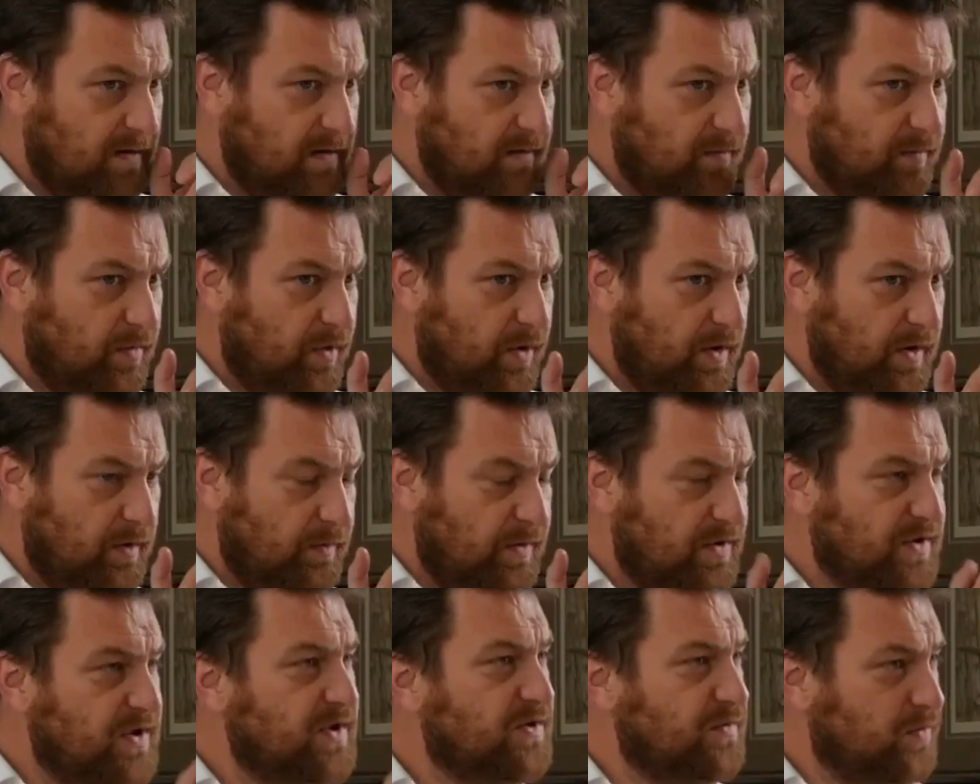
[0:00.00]
this little boy,
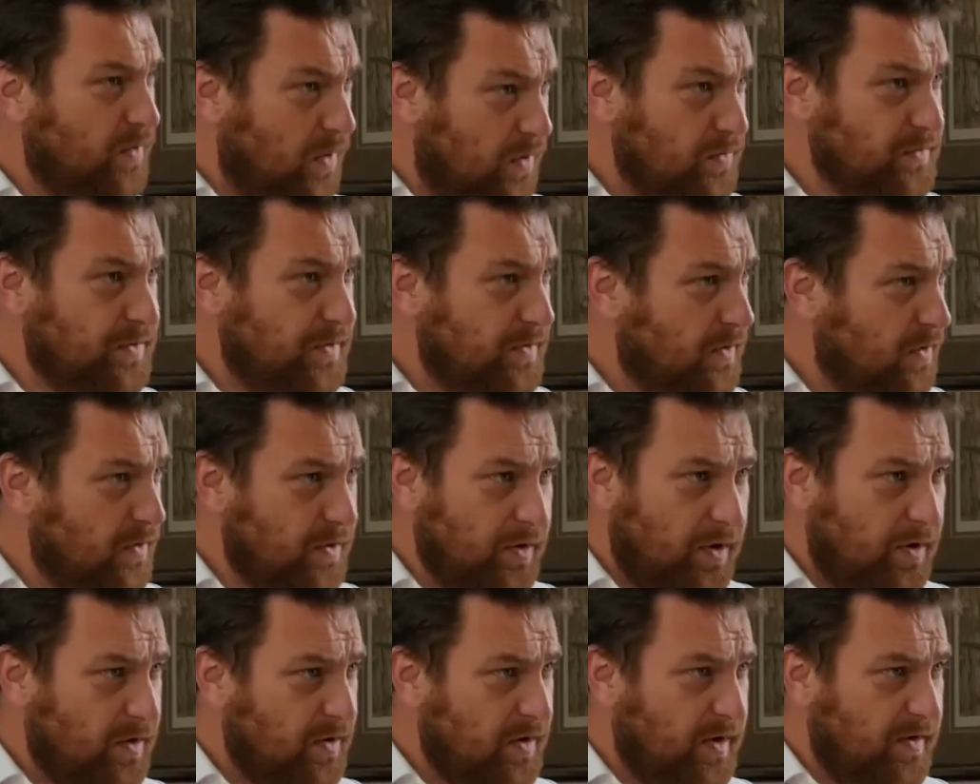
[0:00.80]
which is Wouter
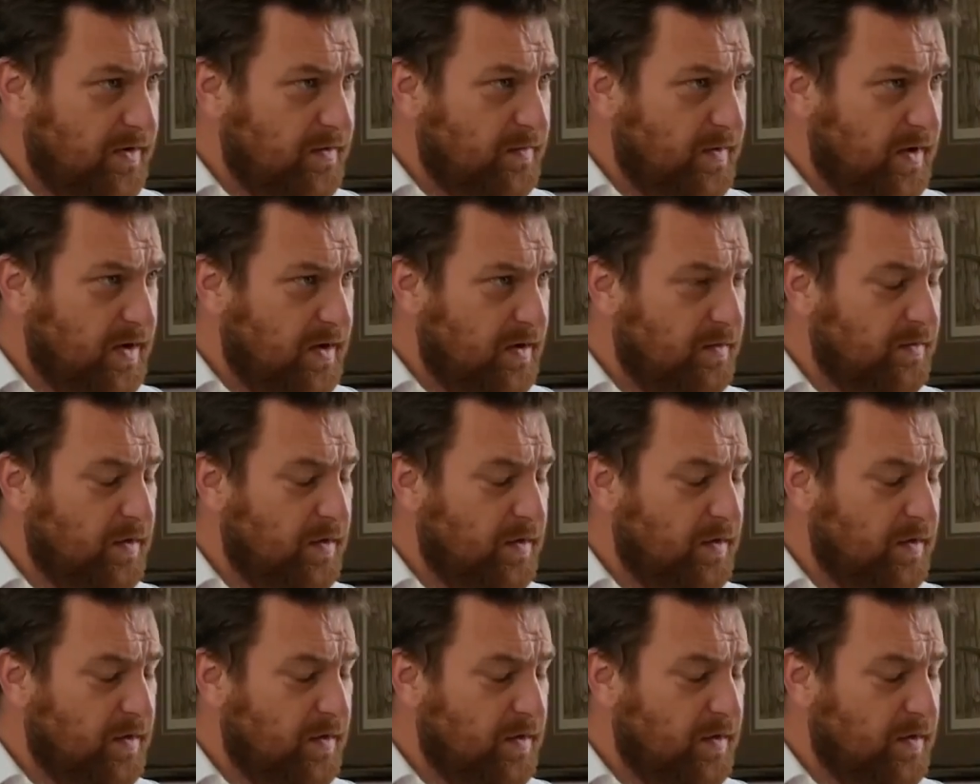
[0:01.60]
or another